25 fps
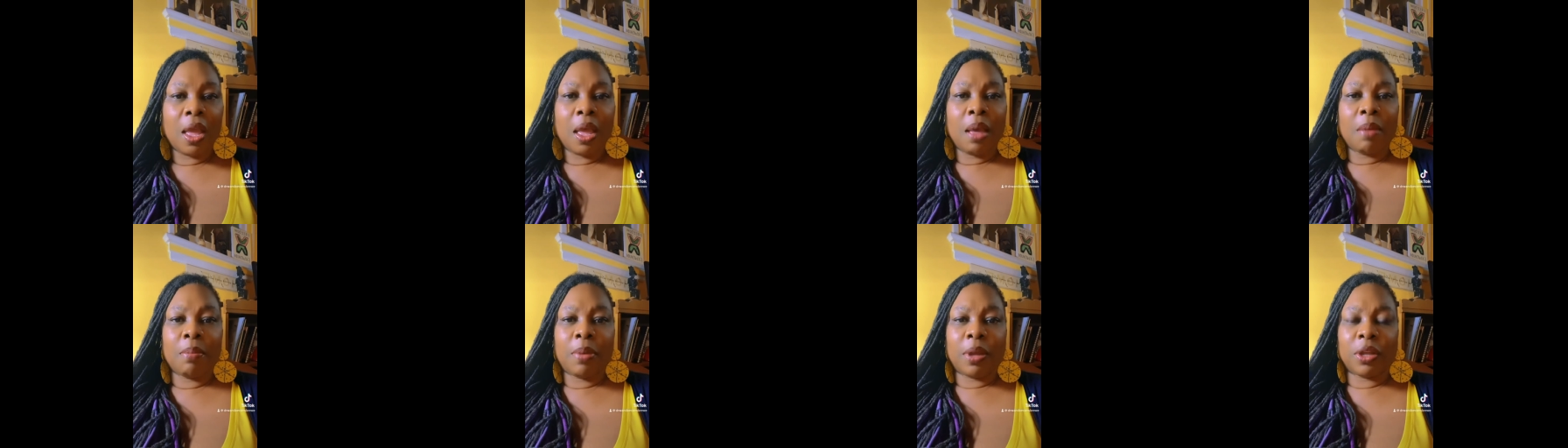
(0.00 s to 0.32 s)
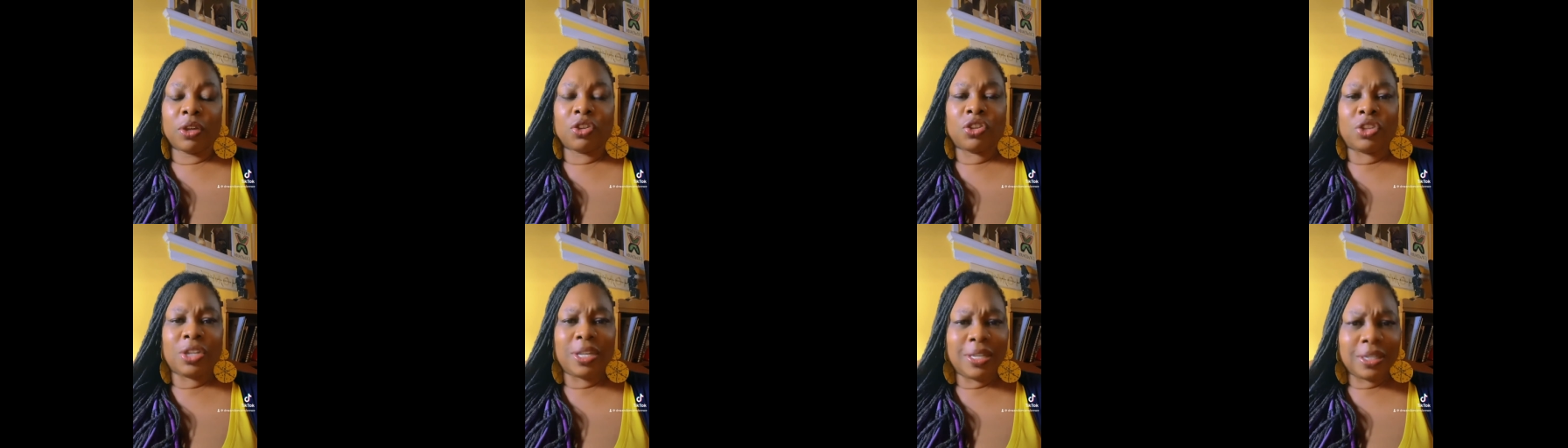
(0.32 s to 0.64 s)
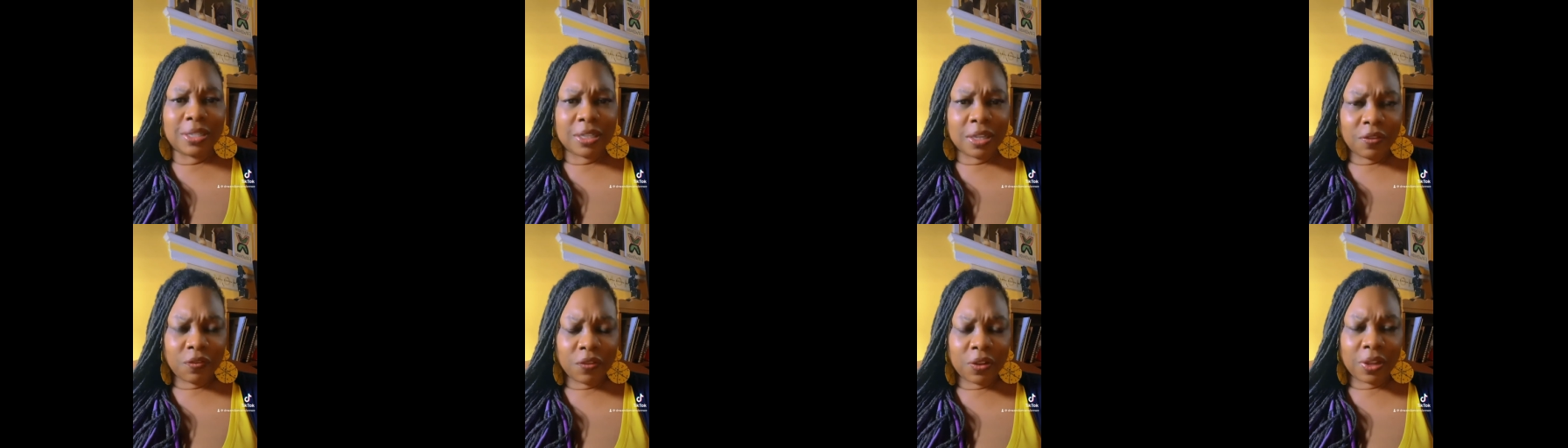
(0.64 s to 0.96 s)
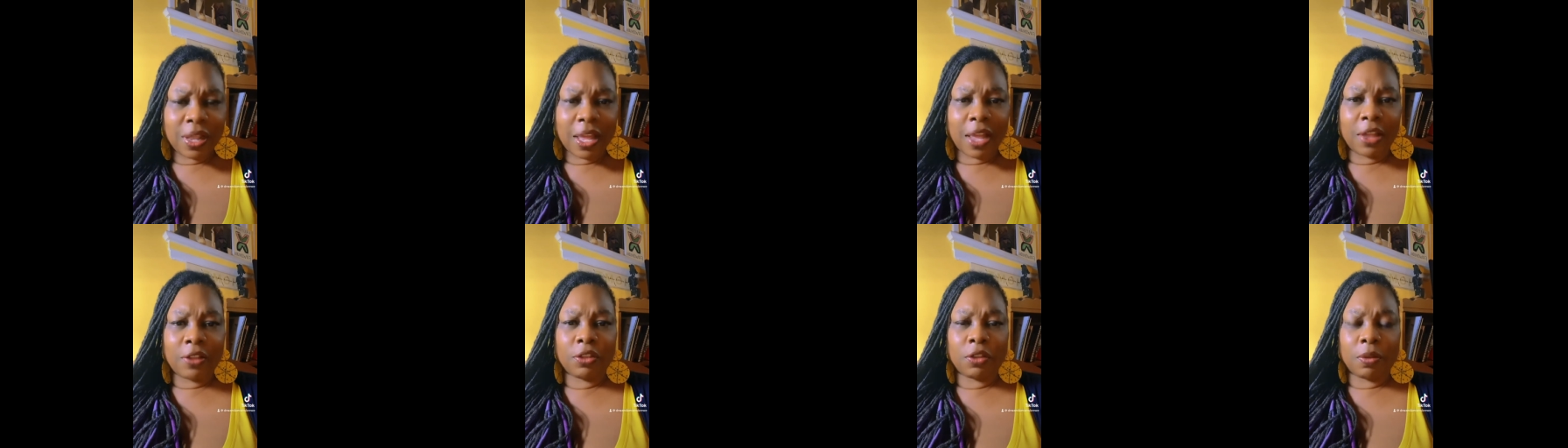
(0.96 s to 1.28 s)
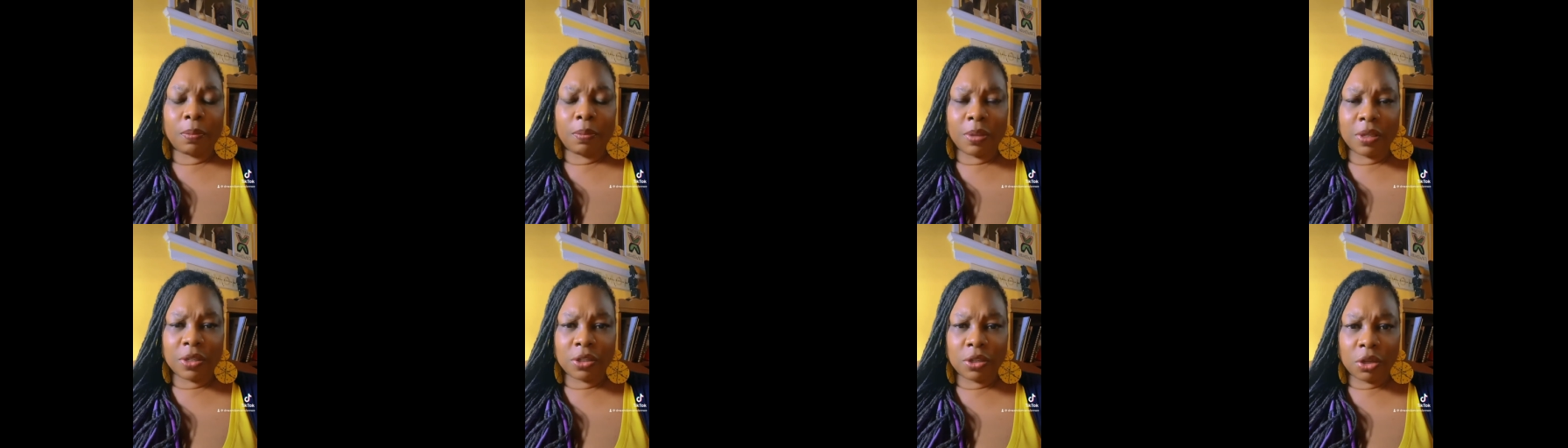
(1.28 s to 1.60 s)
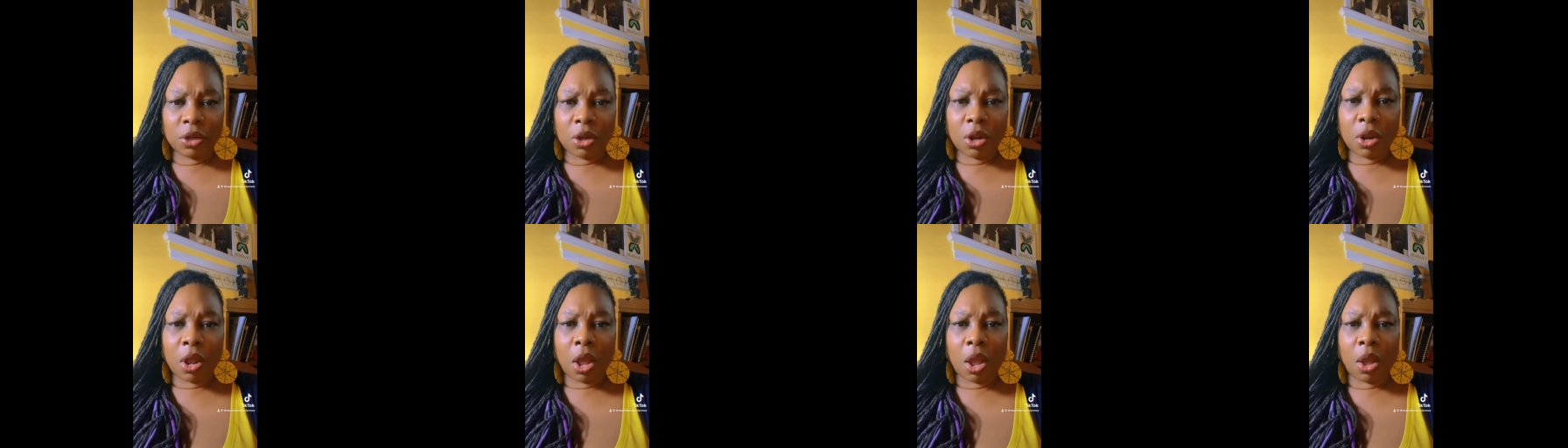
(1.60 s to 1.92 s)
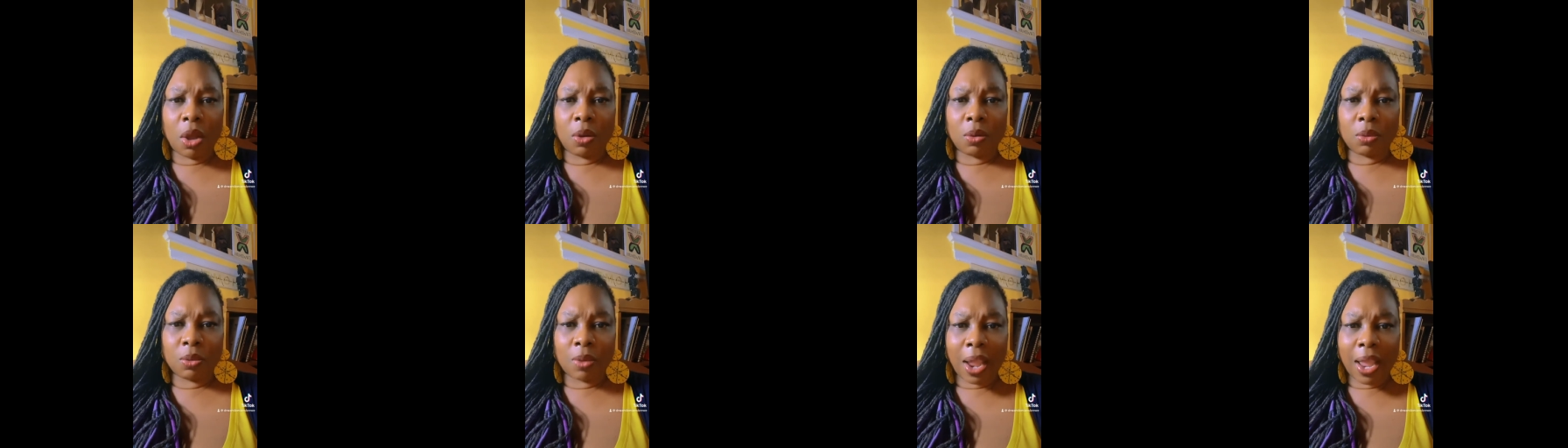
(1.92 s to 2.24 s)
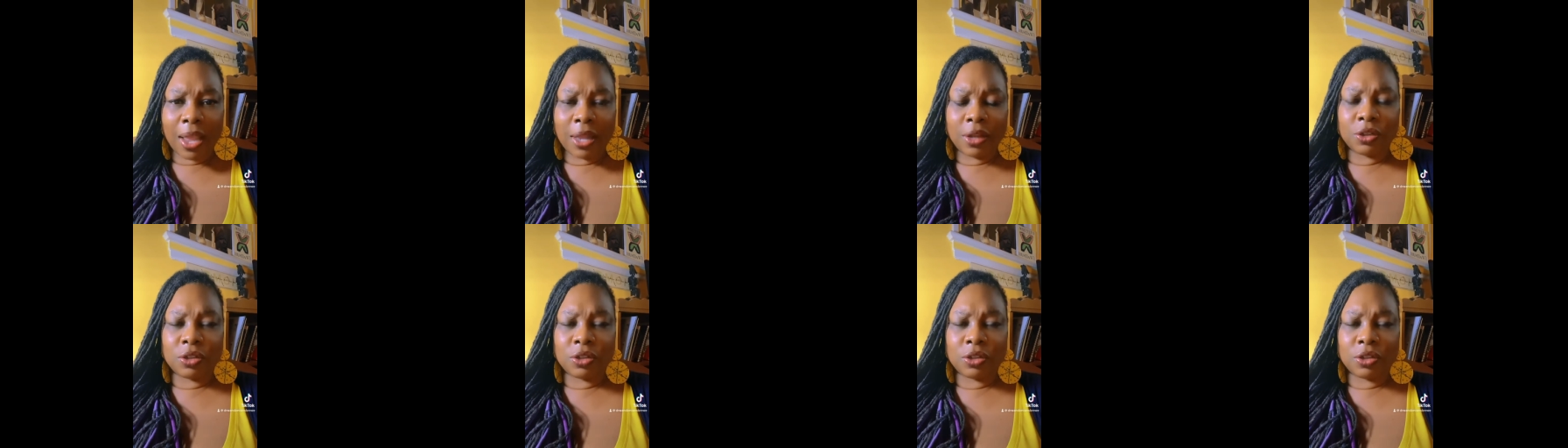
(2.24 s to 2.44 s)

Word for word: But she's a philanthropist in her own right.